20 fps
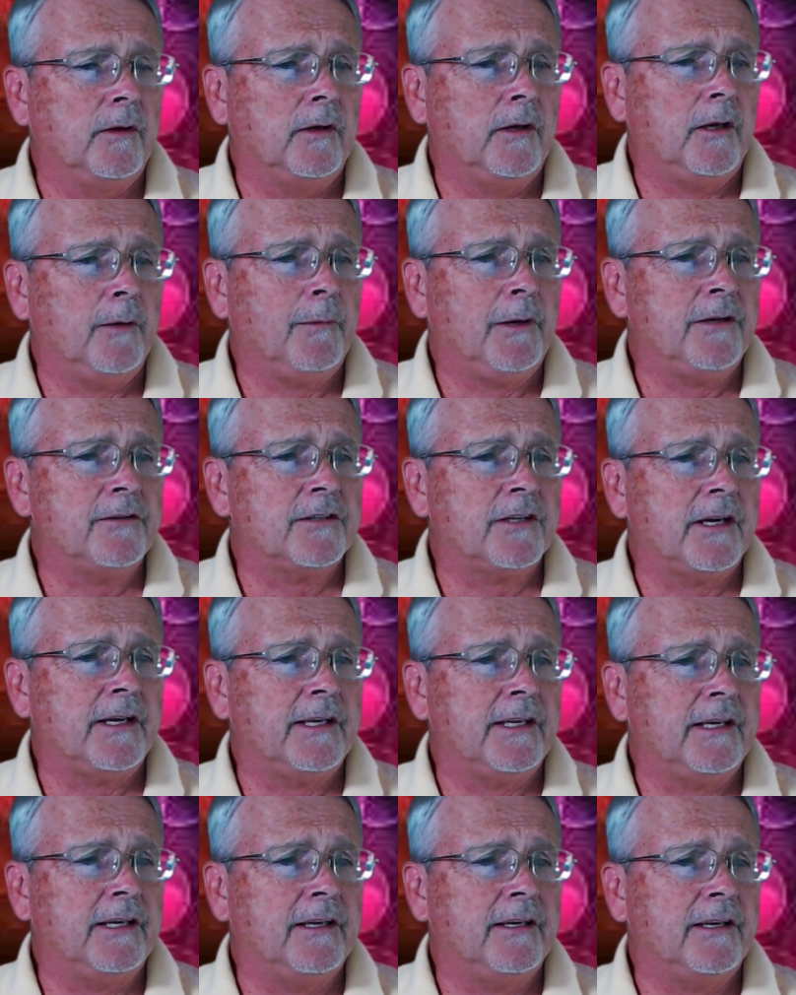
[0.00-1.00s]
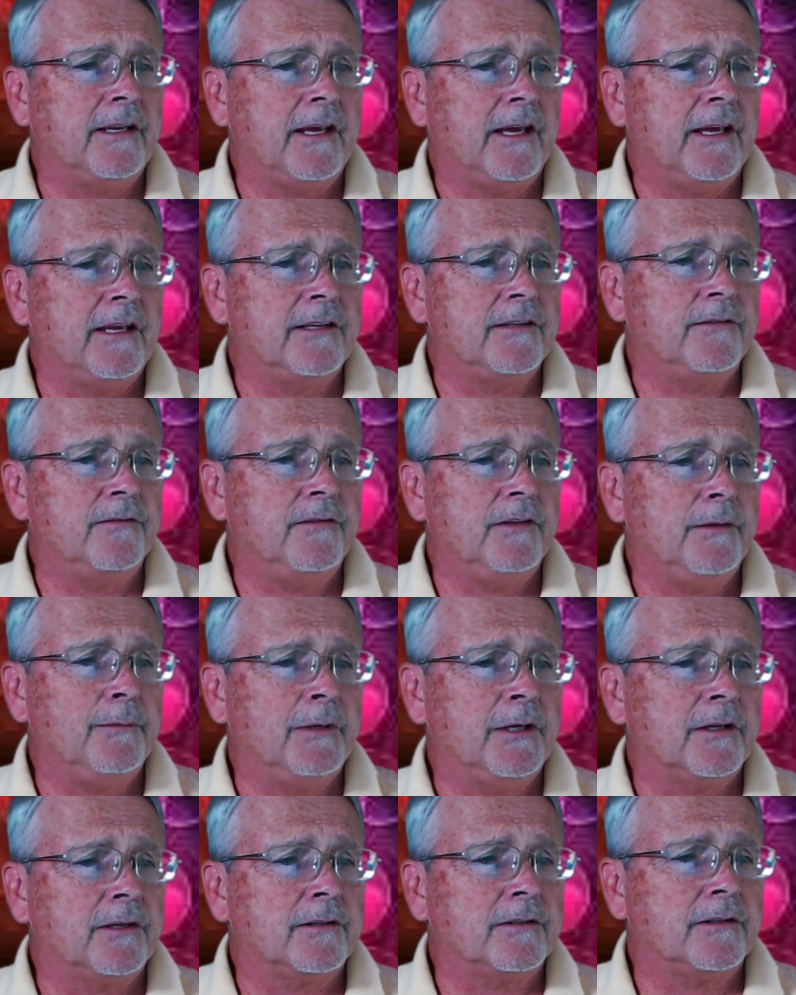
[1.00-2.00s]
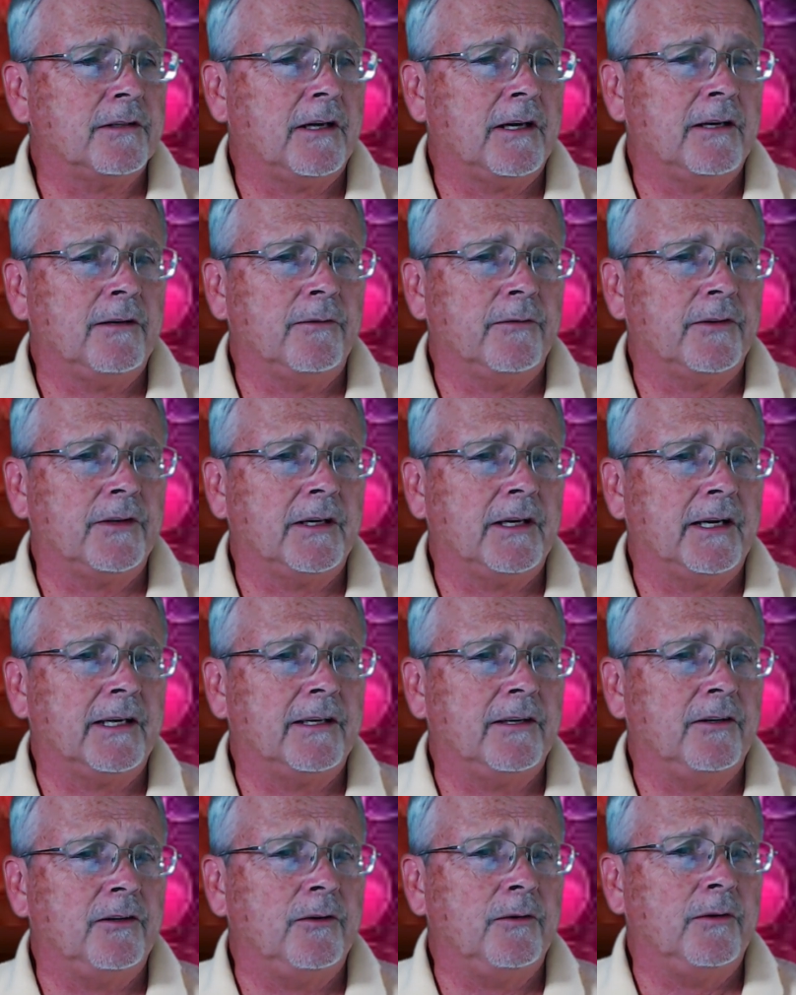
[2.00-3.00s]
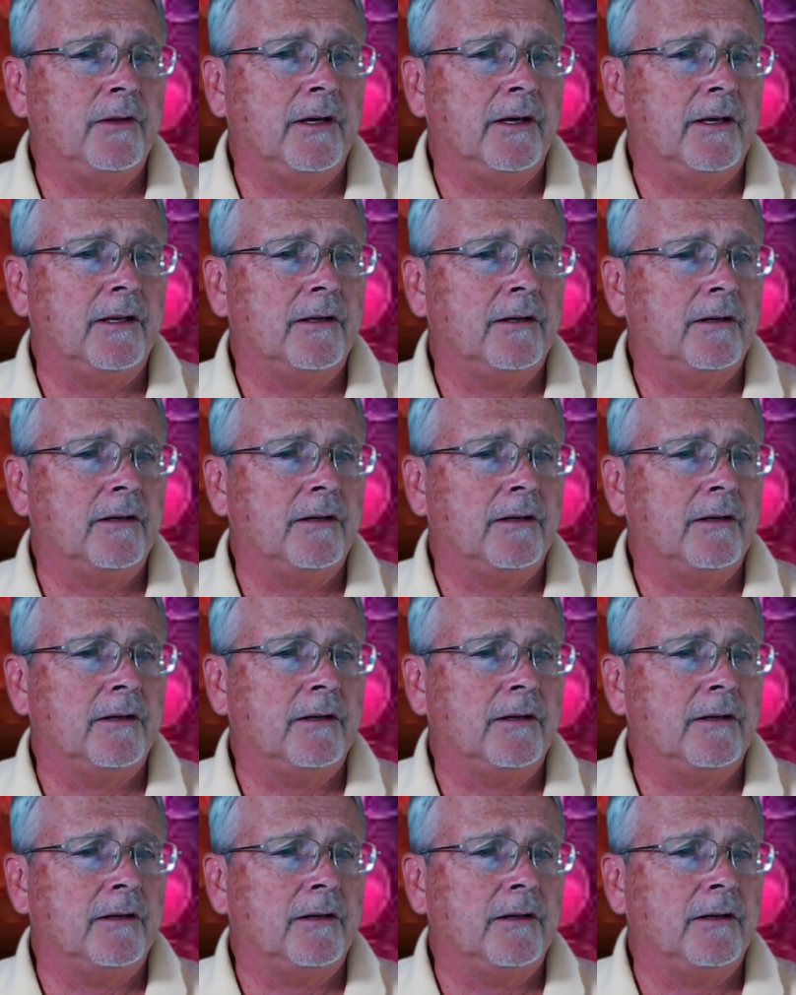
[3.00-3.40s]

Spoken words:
Am I signing in as vMix? I don't think I can do that.